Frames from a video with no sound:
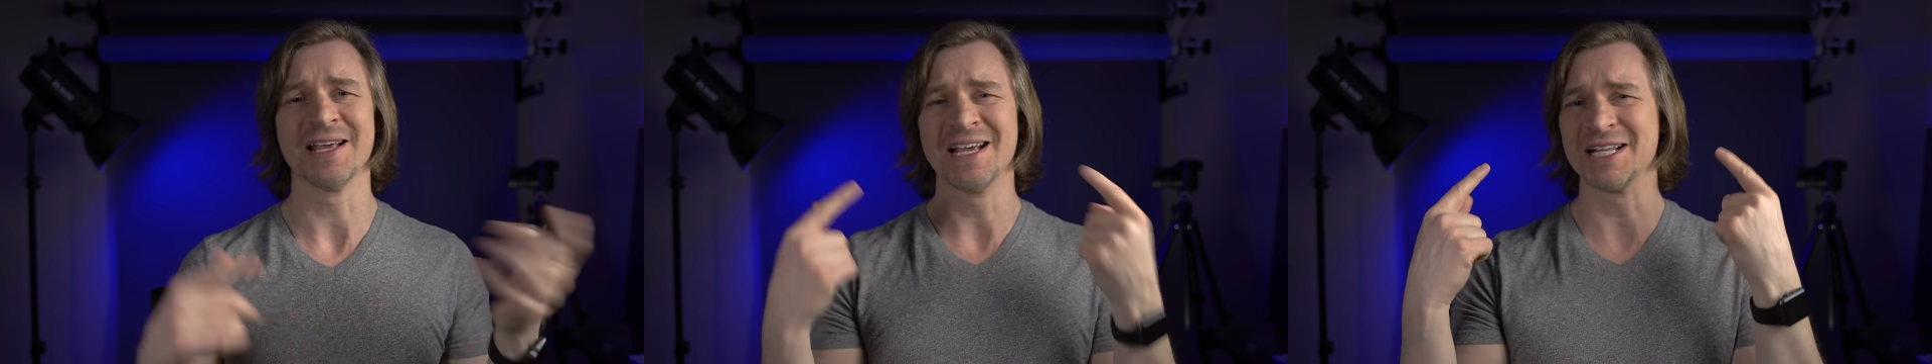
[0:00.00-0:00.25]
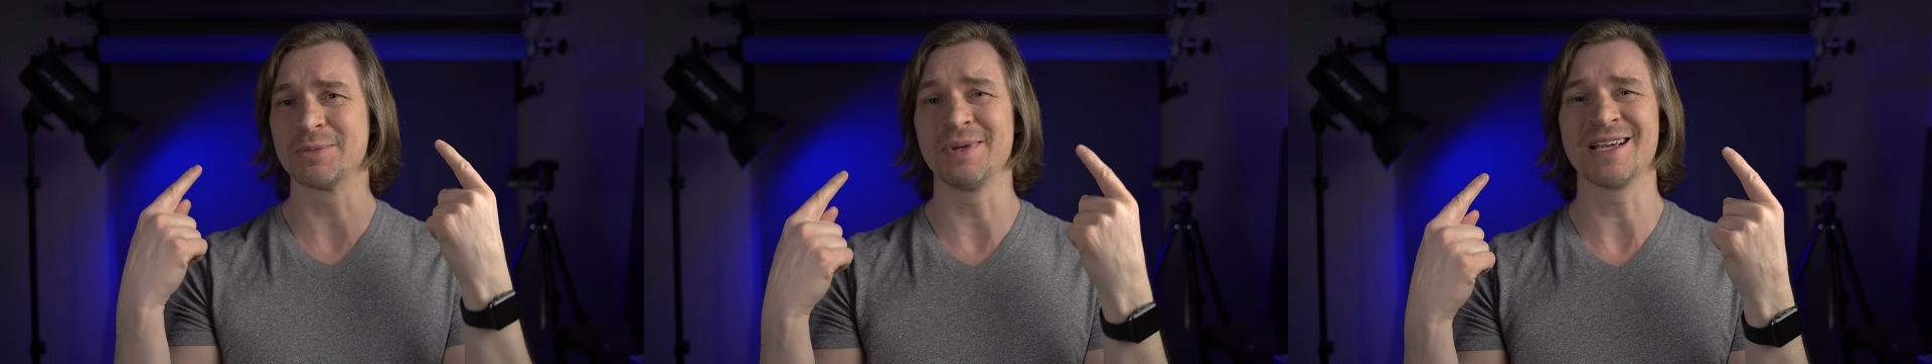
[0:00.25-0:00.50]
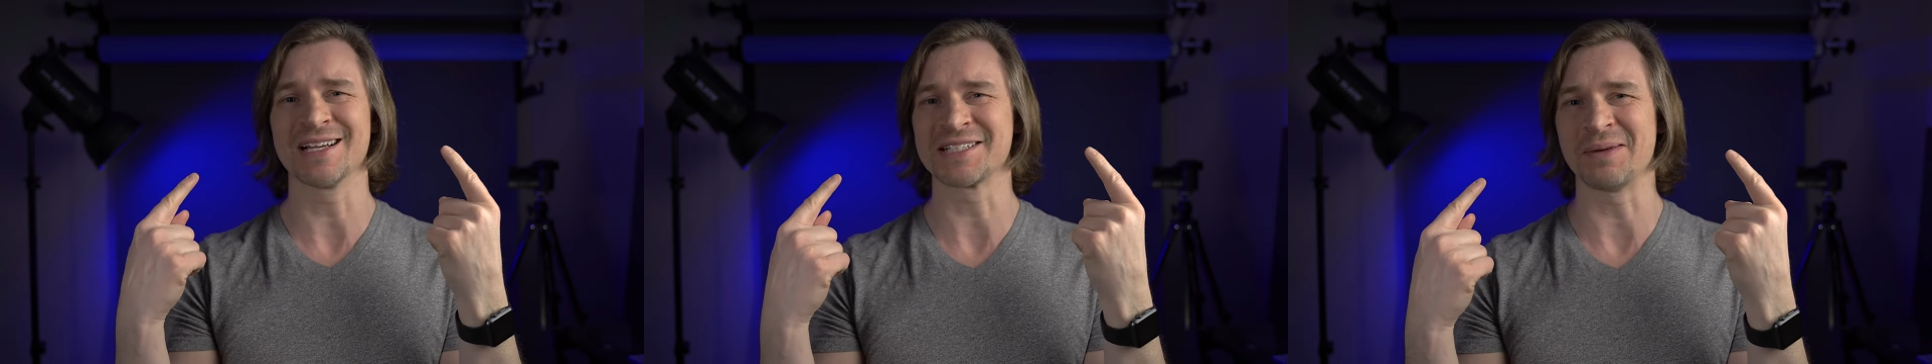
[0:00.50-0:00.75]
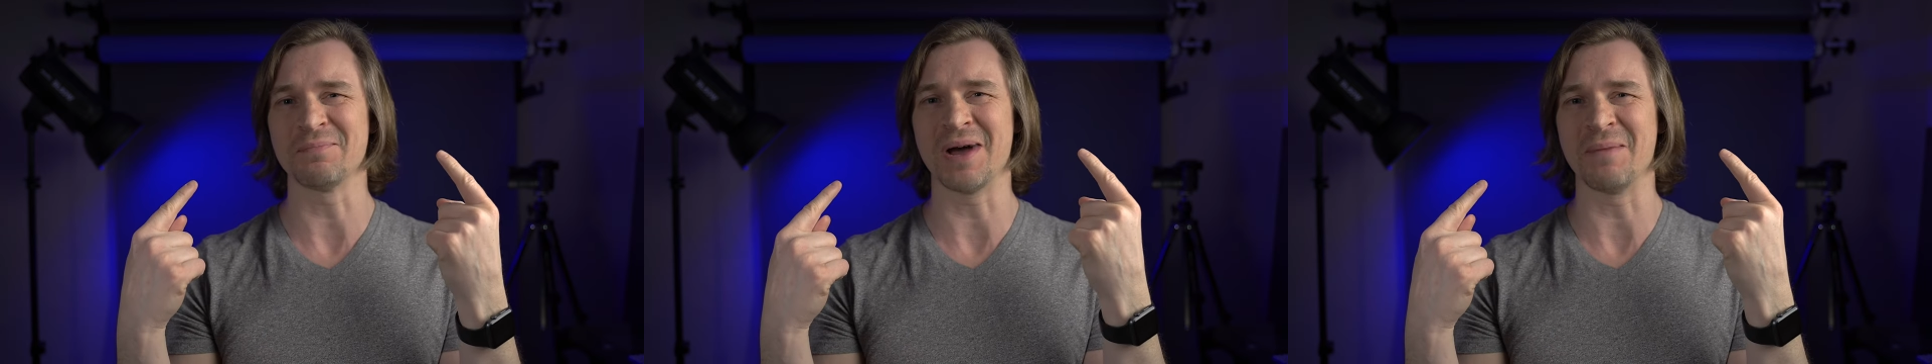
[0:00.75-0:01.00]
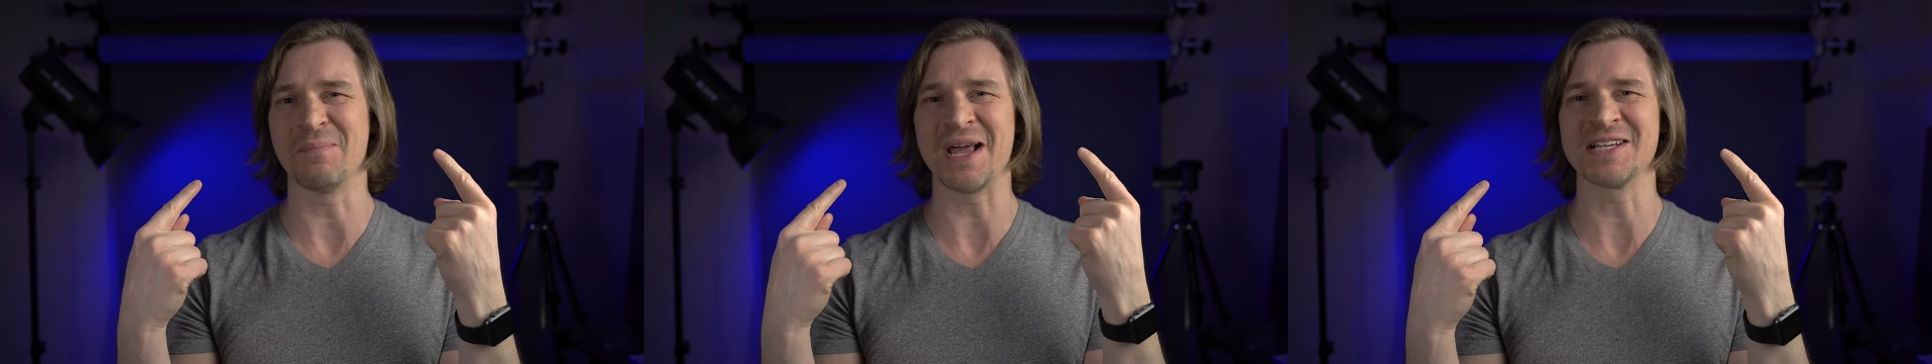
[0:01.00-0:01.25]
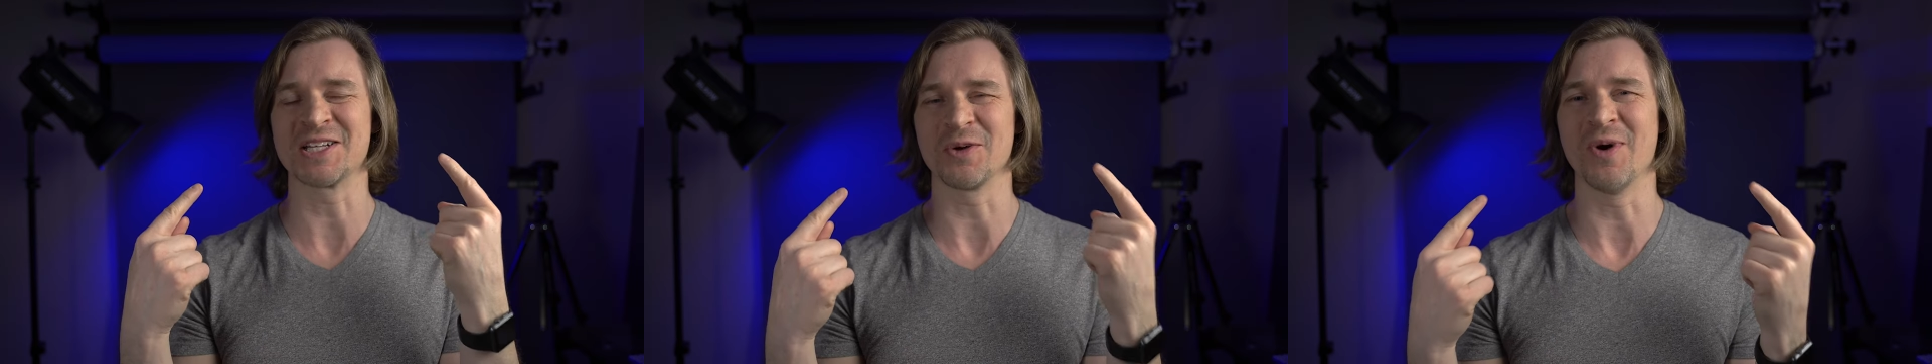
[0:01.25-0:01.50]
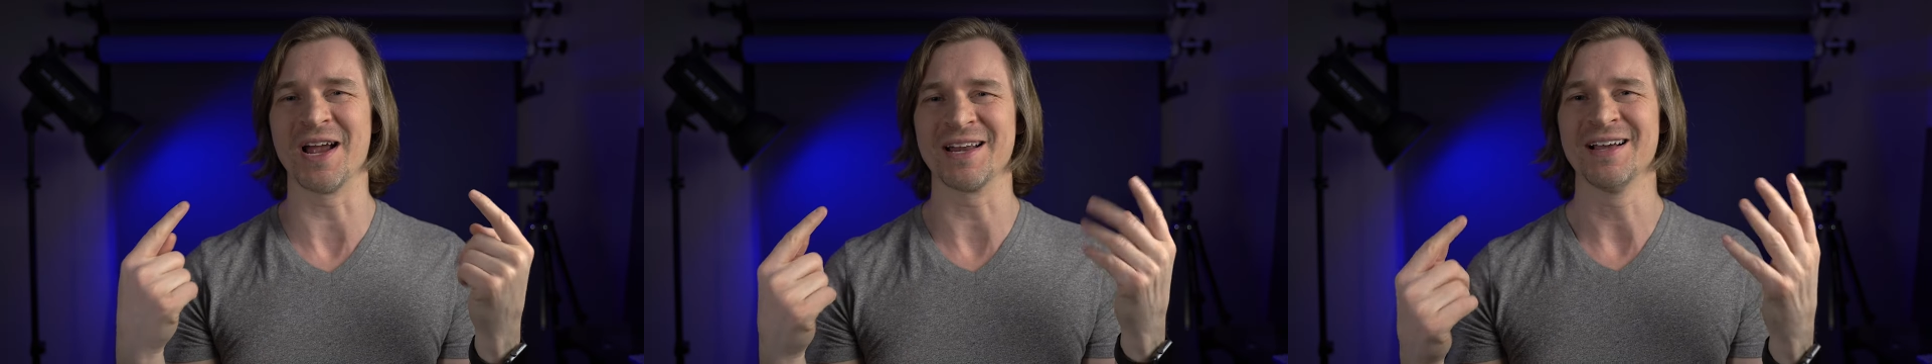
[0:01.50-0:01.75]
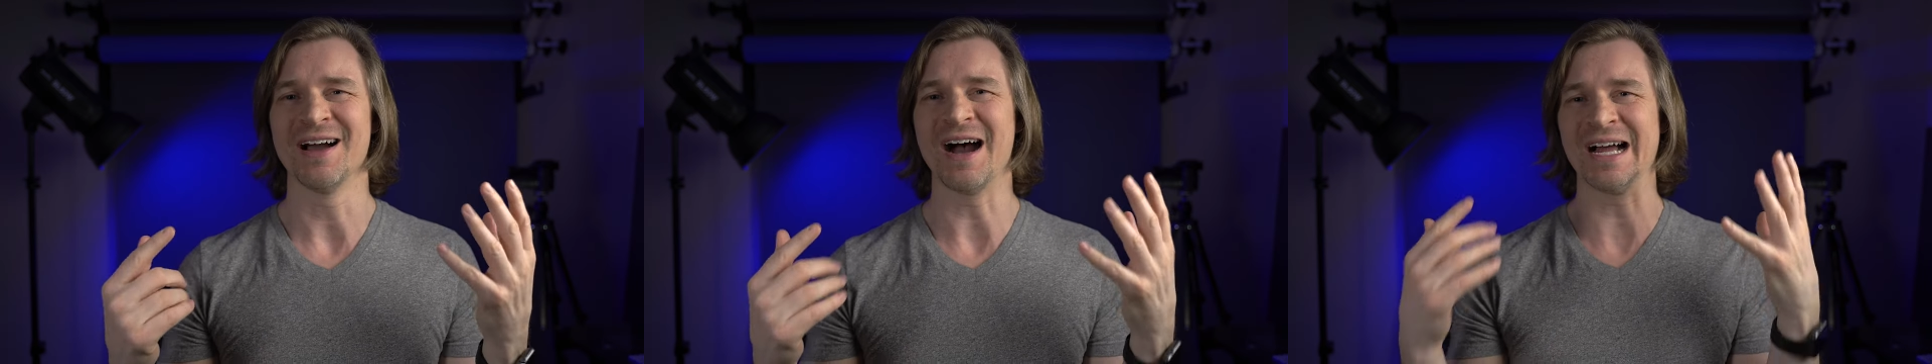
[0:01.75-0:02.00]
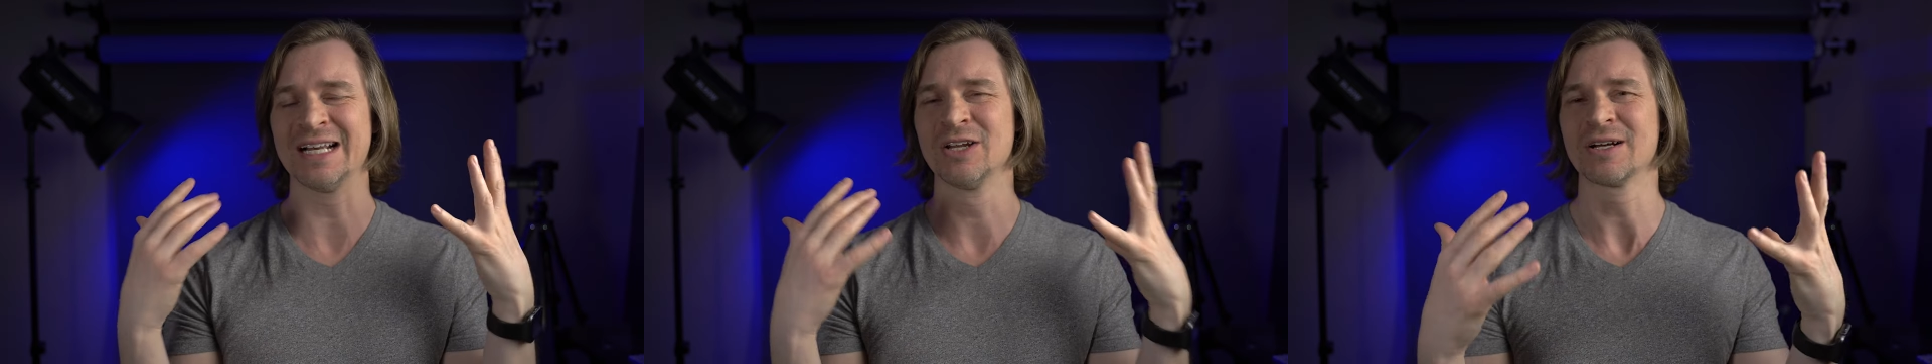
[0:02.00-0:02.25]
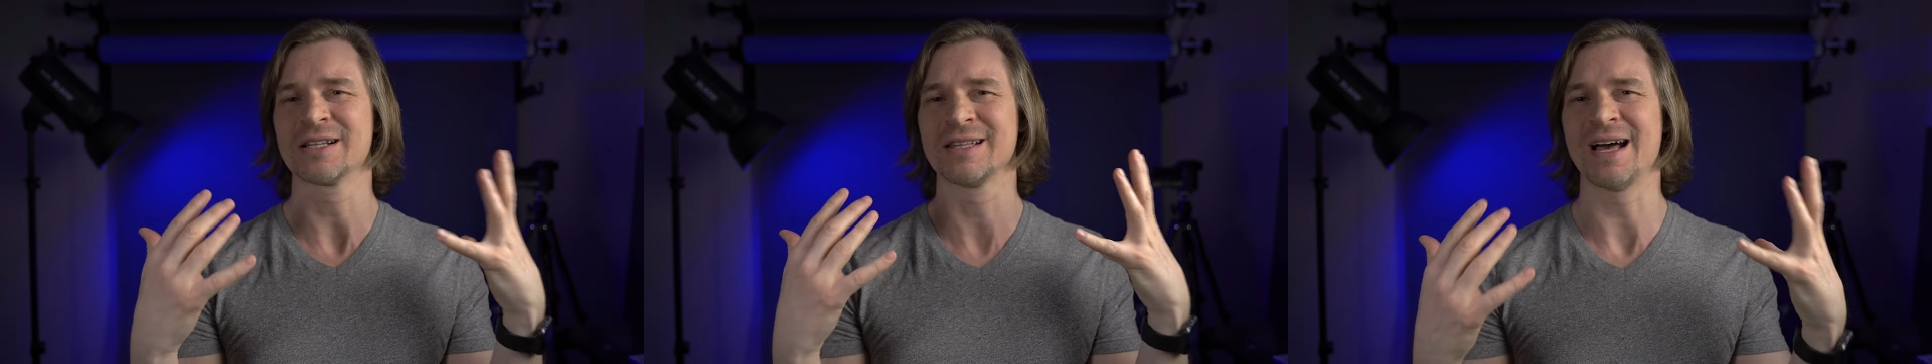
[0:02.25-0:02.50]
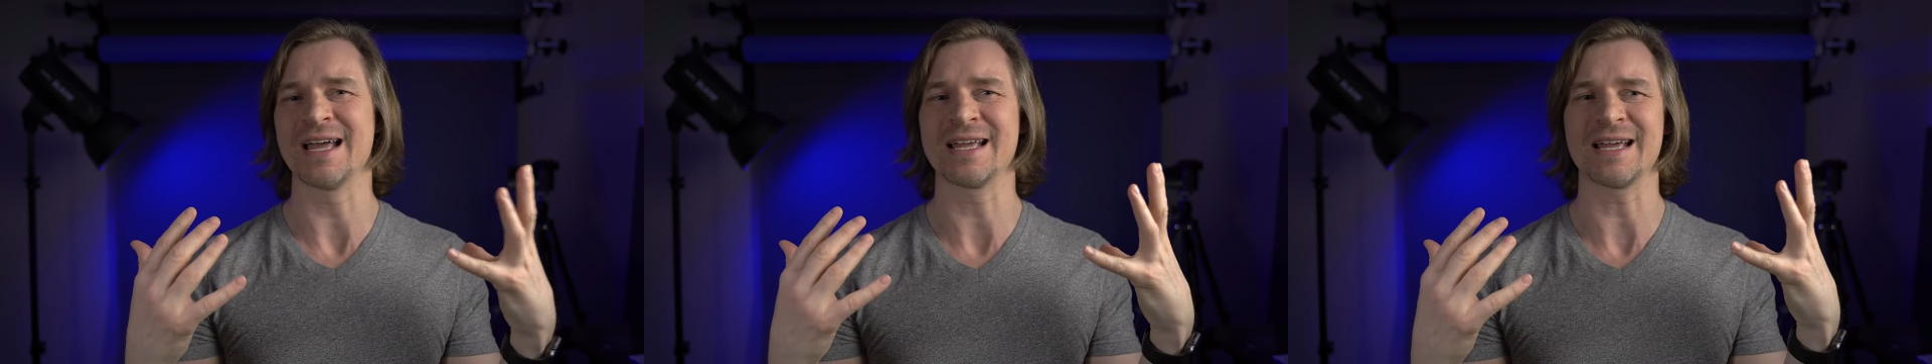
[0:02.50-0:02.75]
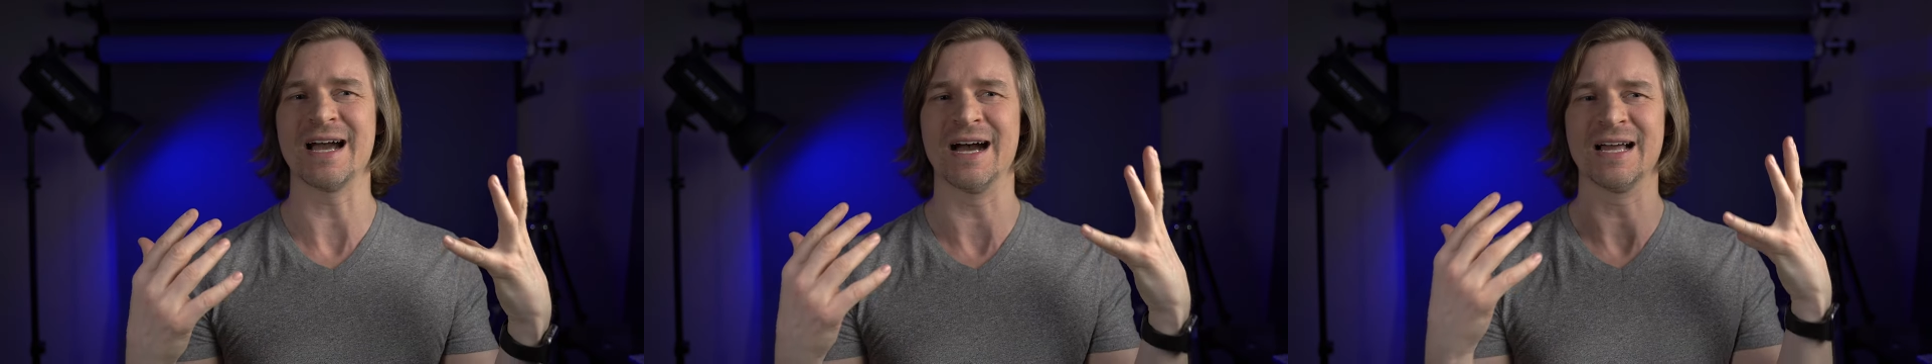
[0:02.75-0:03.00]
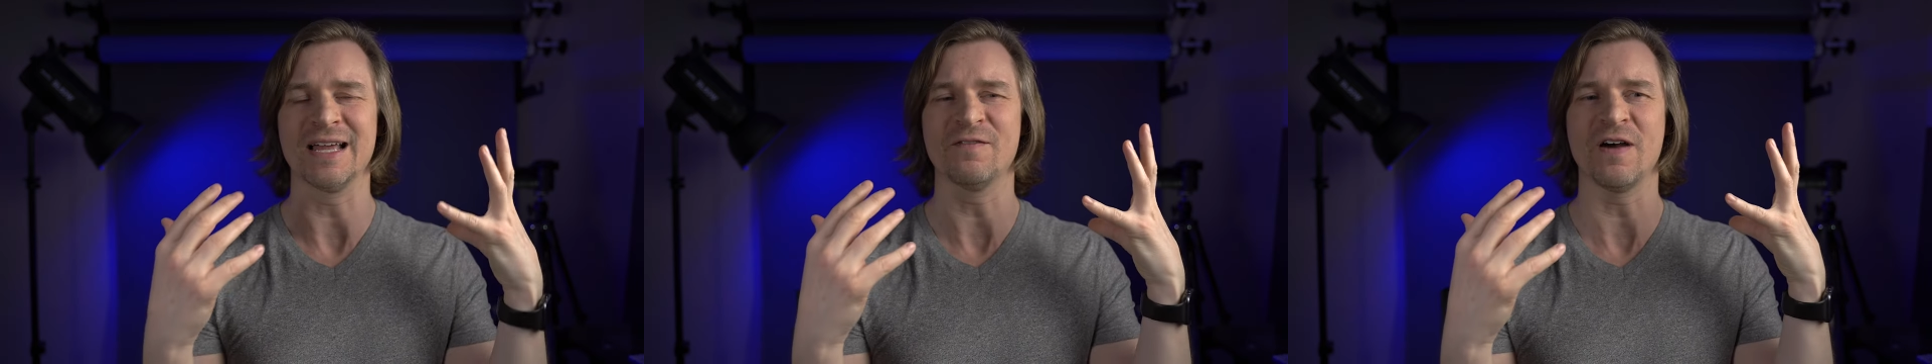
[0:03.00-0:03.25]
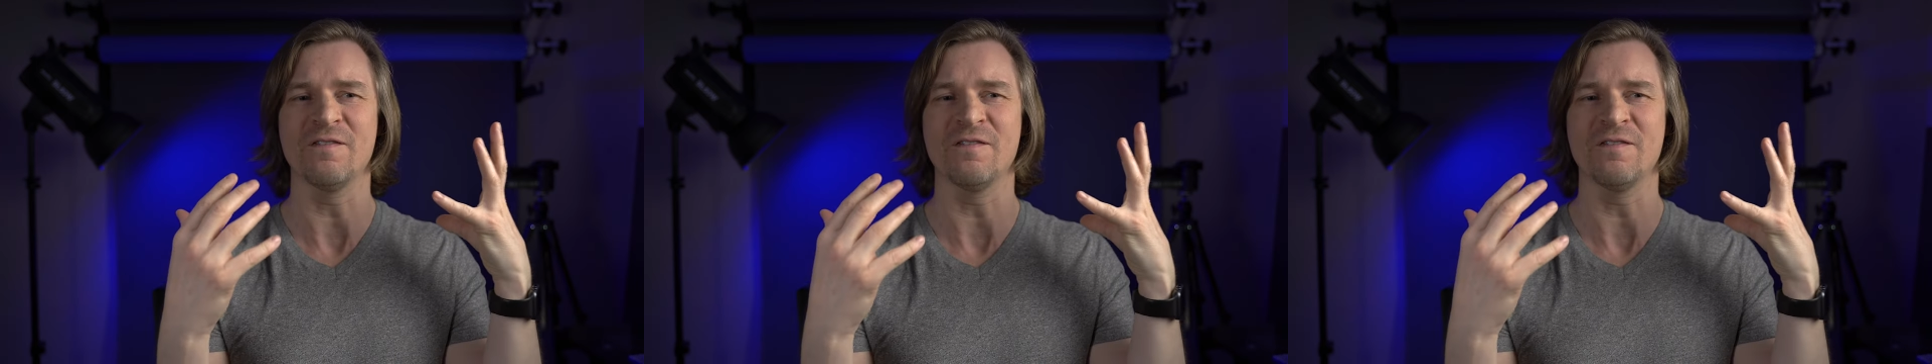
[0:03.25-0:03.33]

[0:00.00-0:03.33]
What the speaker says: It's because I'm pasty white. I look like if a